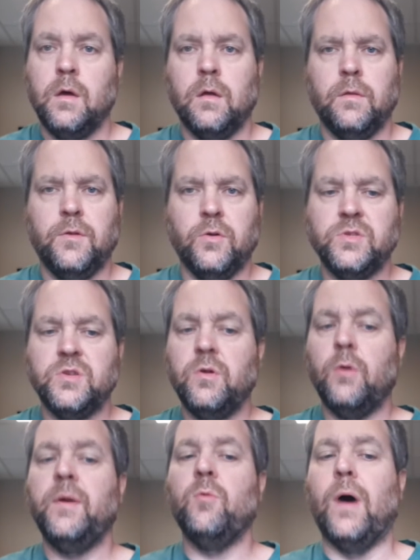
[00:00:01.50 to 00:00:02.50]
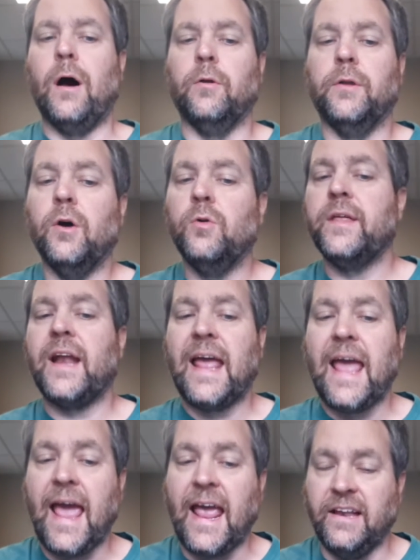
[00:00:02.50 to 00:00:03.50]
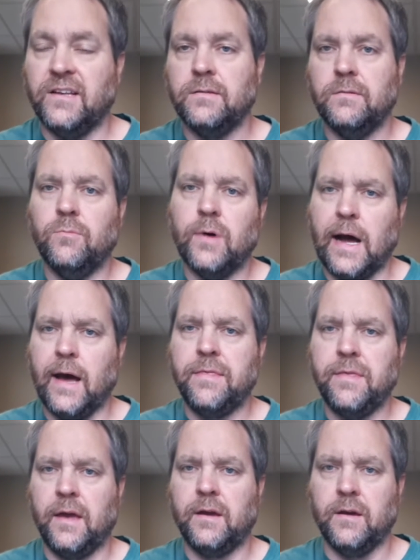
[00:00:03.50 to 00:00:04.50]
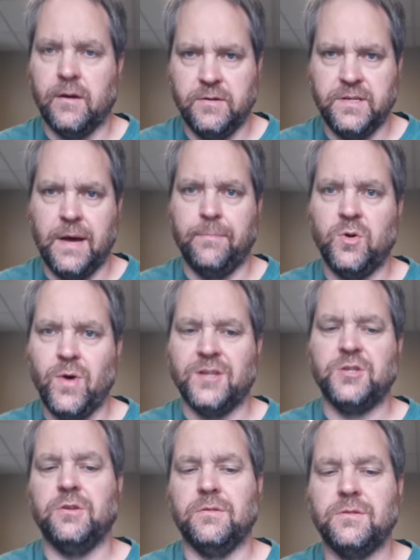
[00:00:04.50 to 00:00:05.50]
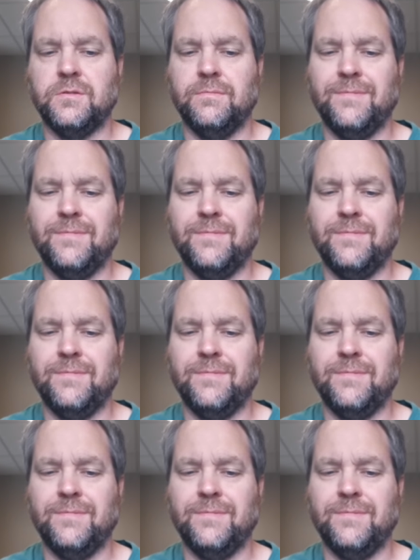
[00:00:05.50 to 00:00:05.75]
Those who know me well know that I hate what I think are dumb questions.